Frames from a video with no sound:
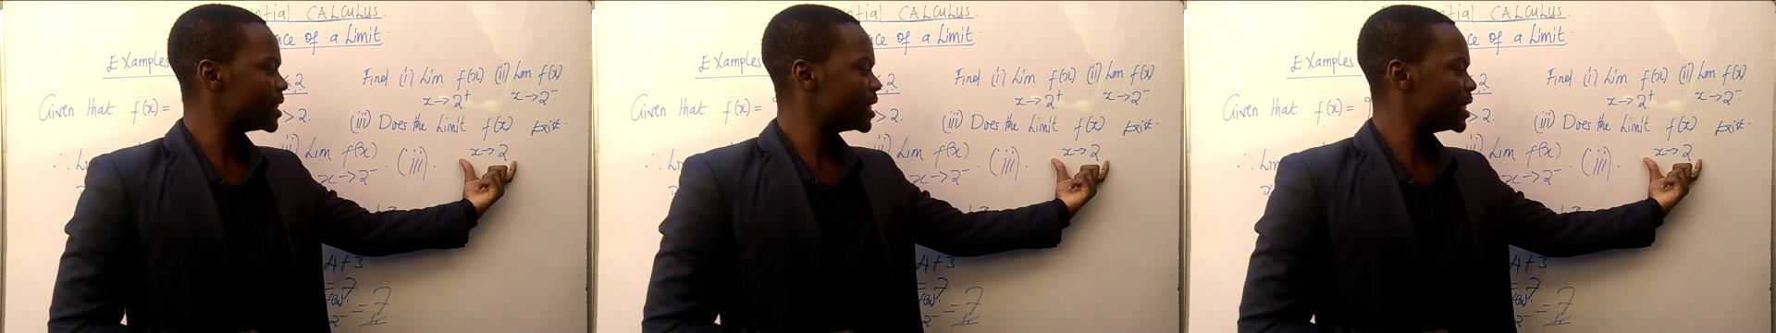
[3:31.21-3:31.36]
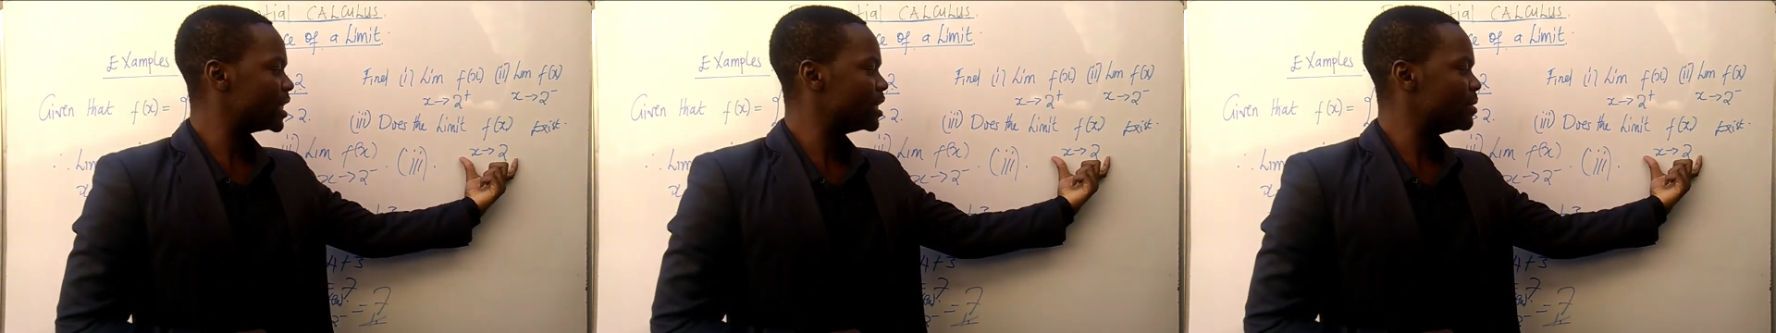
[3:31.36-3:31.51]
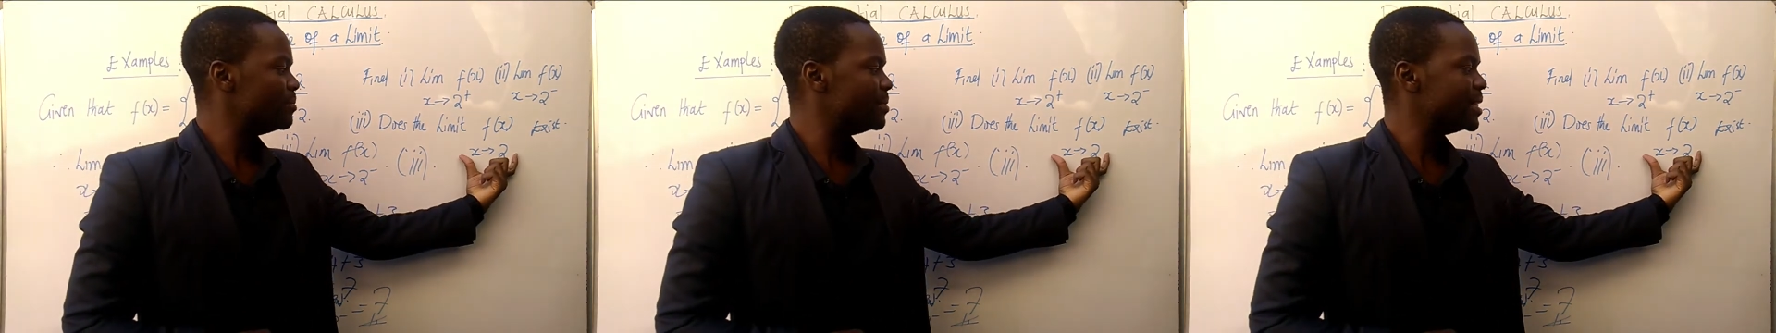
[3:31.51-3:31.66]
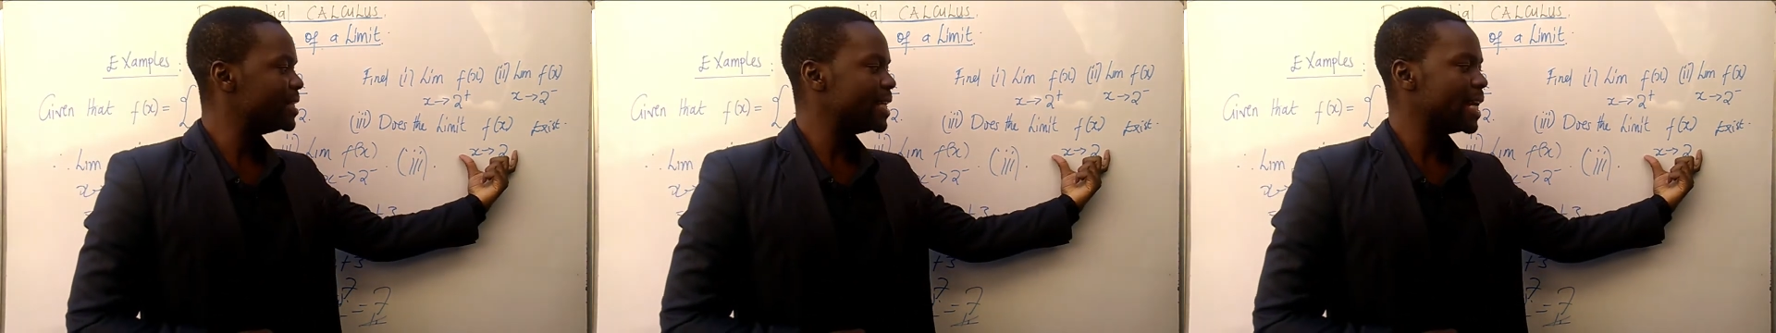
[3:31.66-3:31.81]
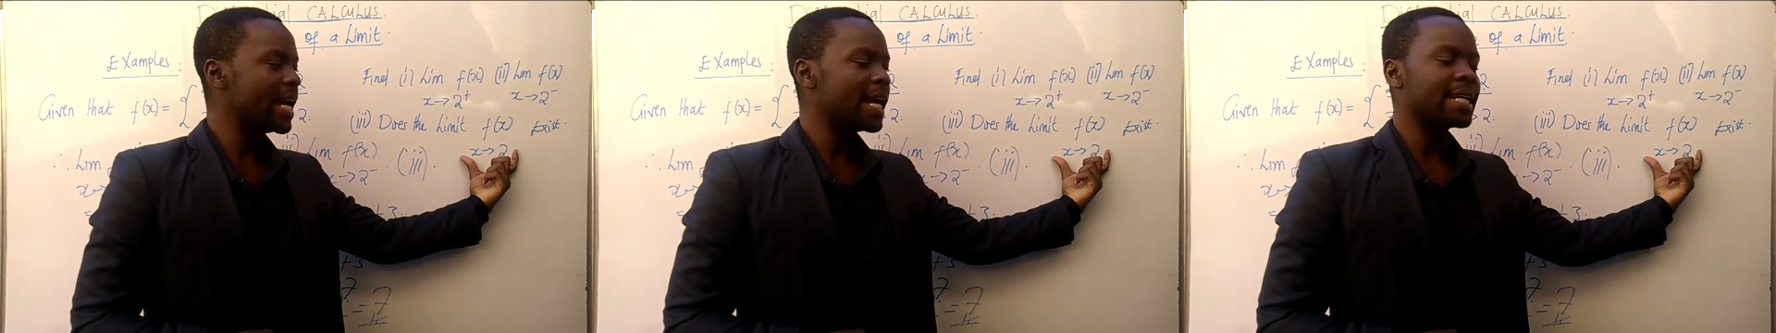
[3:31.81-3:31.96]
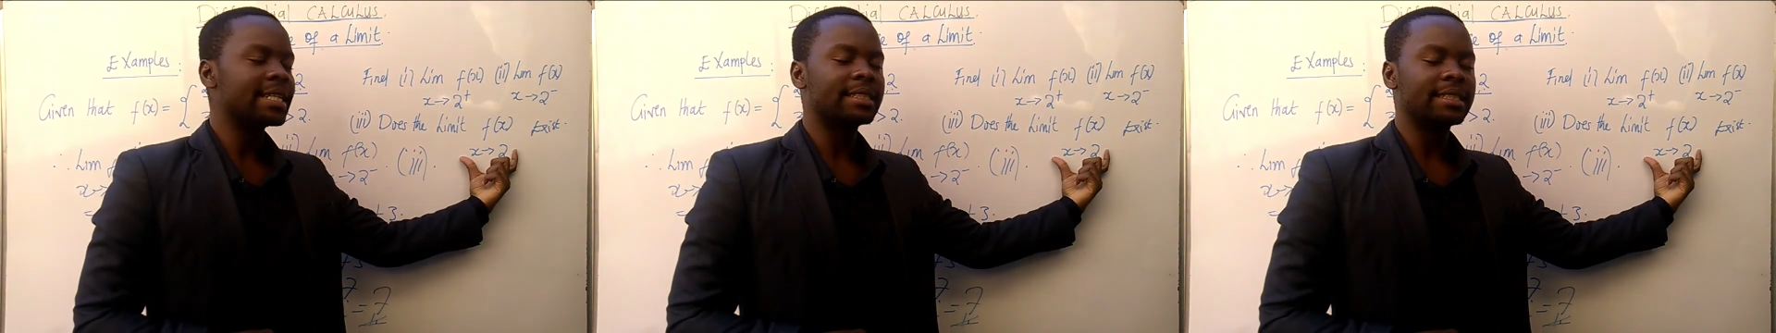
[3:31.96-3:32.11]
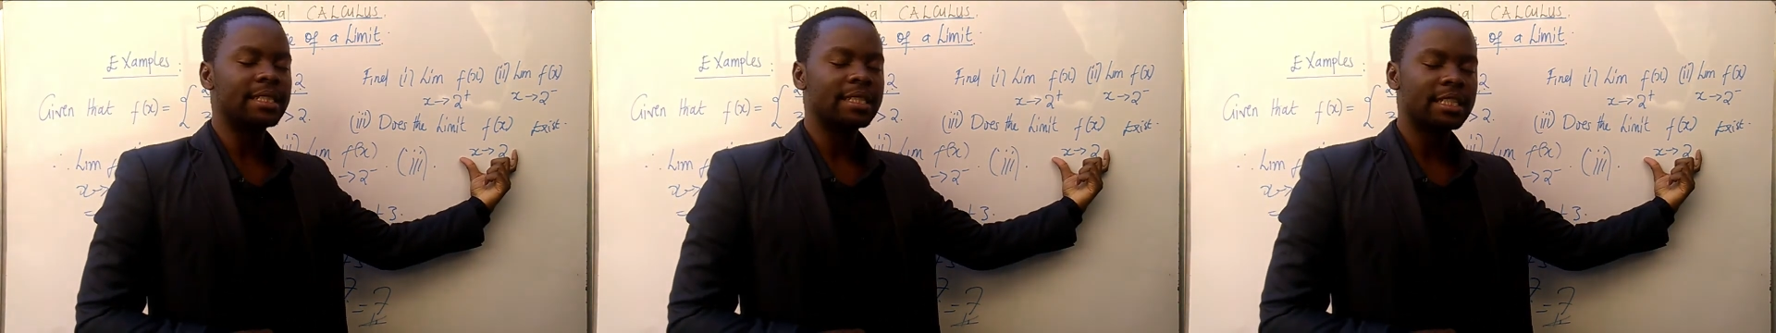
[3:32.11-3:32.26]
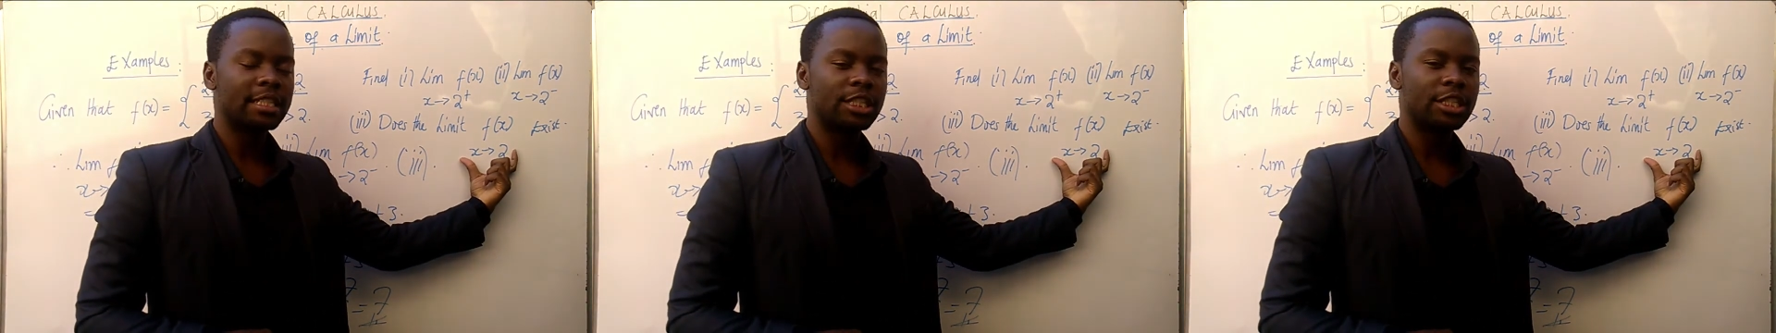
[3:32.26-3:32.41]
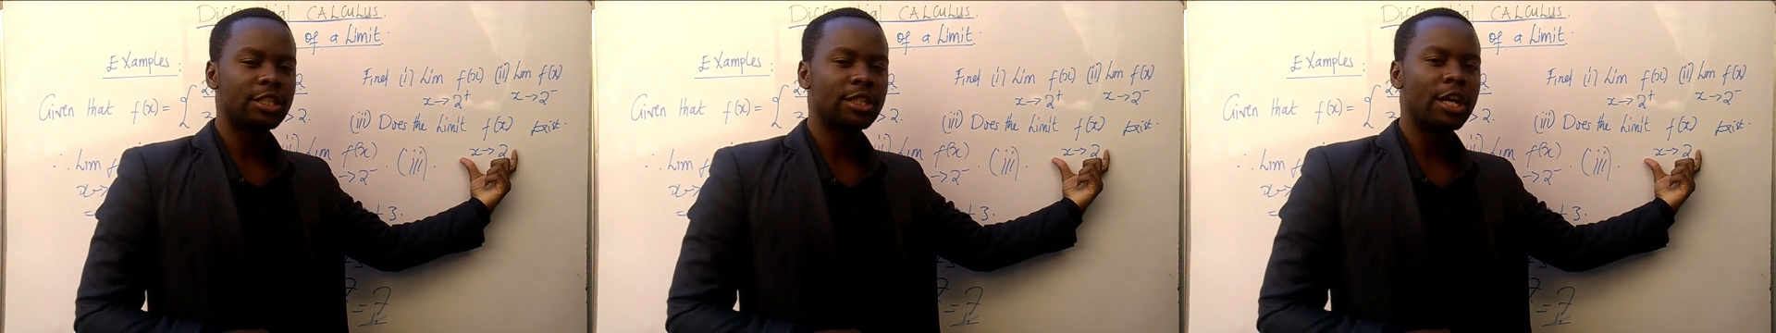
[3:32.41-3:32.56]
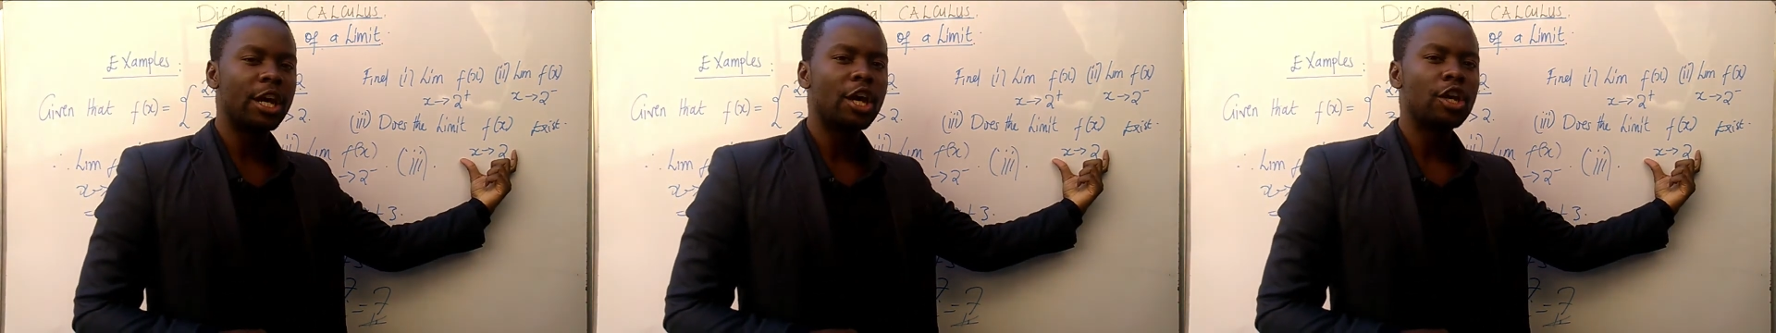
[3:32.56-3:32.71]
the limit
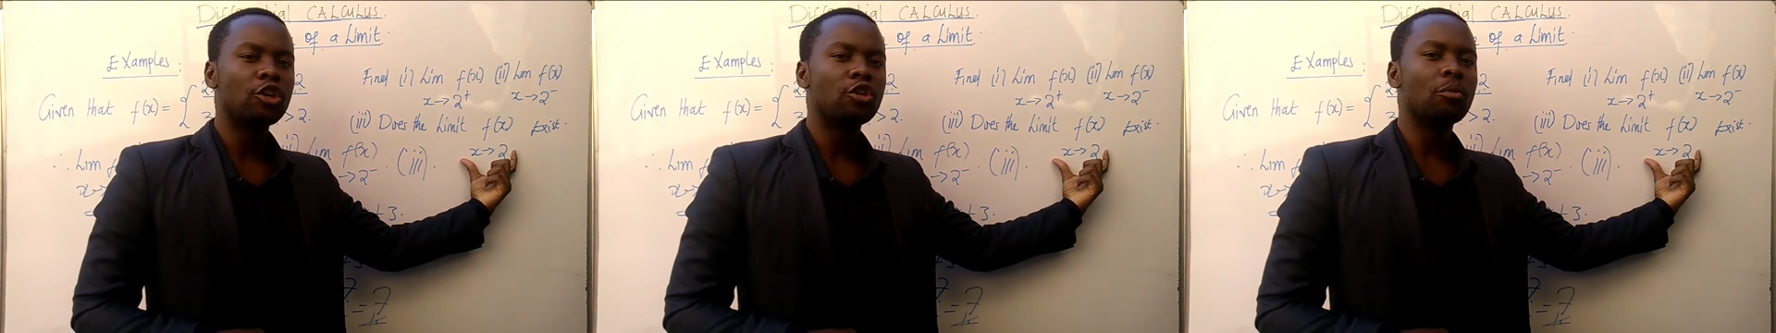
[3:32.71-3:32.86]
exists,